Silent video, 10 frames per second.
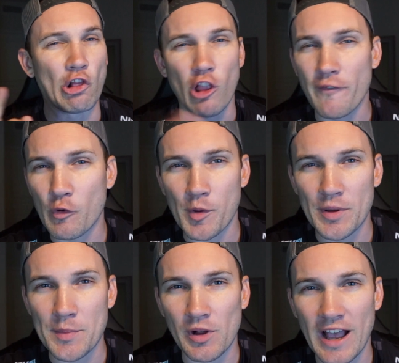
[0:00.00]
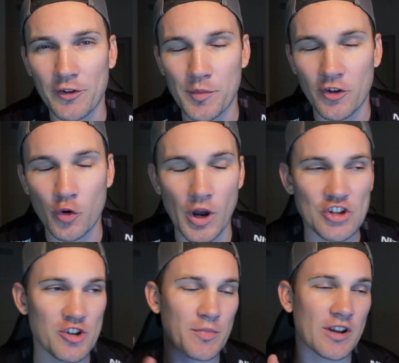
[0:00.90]
love it when people ask me this
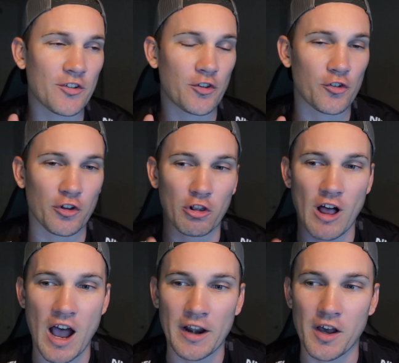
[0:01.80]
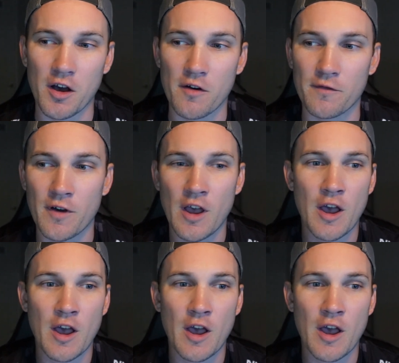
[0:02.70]
question because there's a lot of